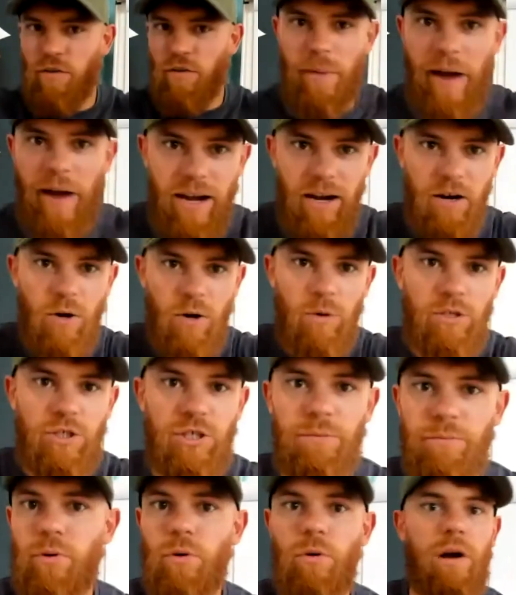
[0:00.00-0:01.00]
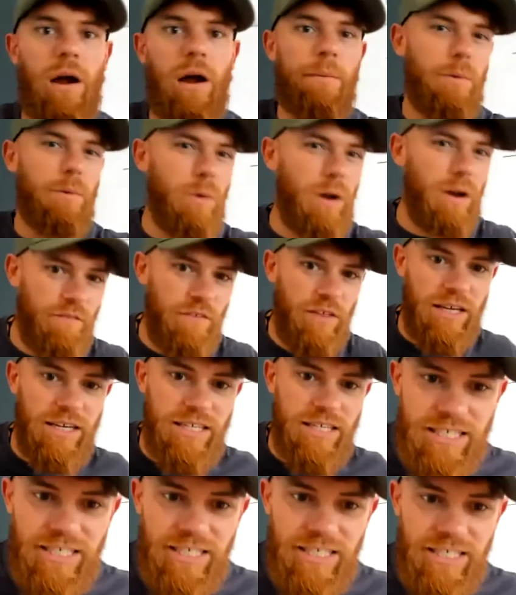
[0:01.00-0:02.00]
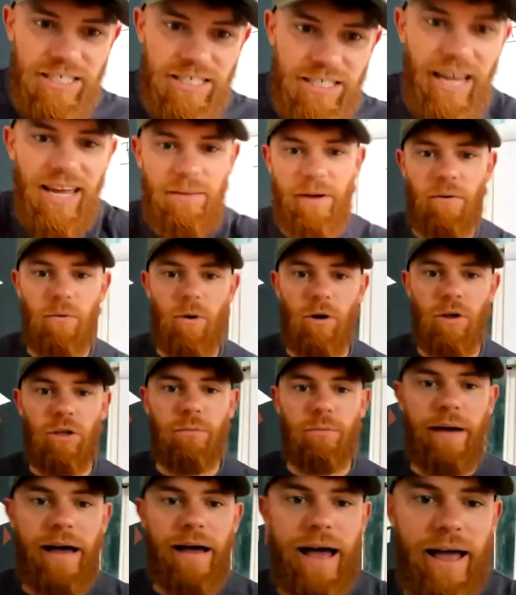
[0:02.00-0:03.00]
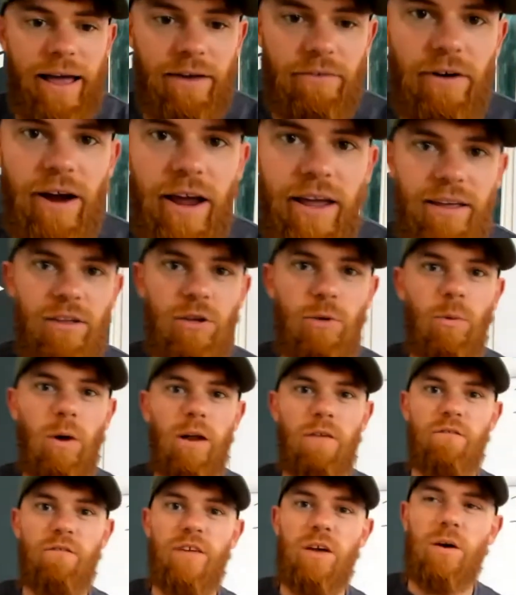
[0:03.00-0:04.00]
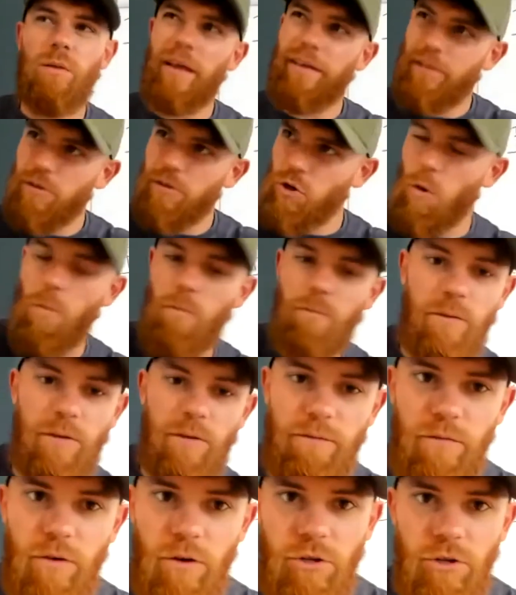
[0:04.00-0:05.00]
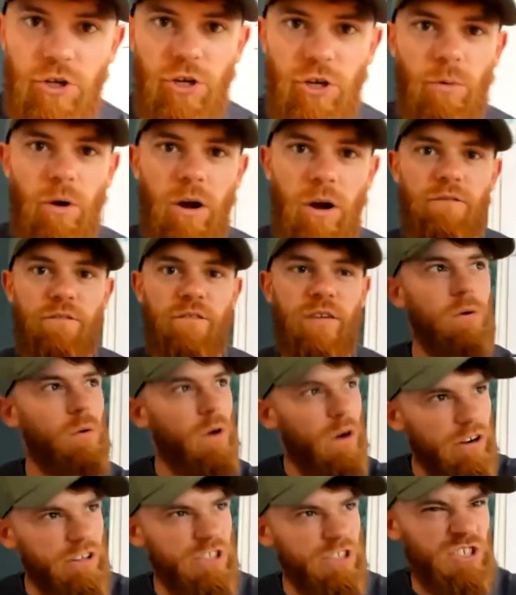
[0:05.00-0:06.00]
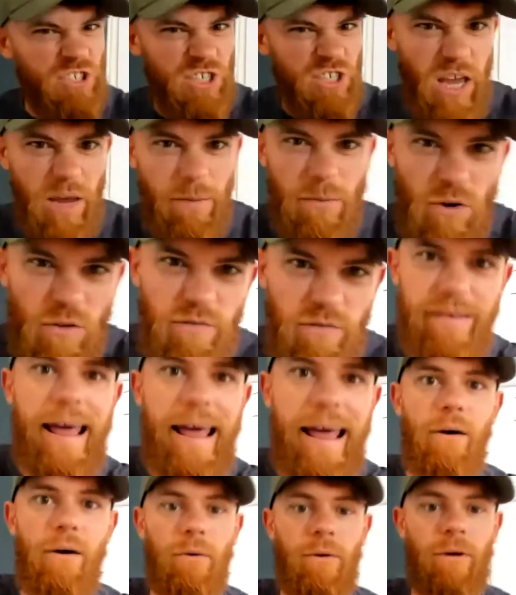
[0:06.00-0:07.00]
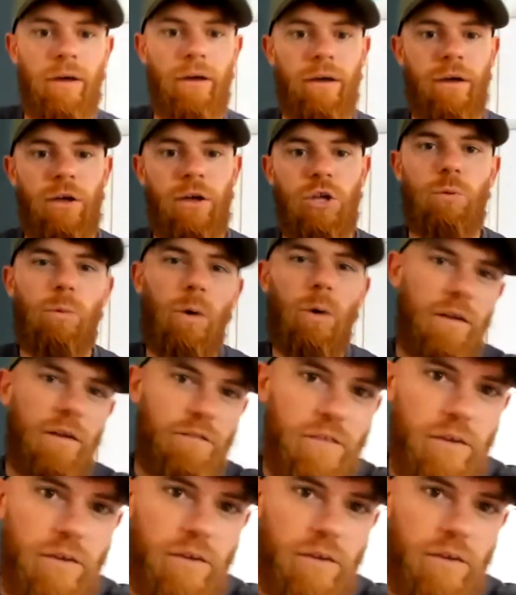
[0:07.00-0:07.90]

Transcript: you're buying a coaching program, you want to feel excited about what you buy, right? You want to feel like there's hope for the future. You want to feel urgency to move now. You want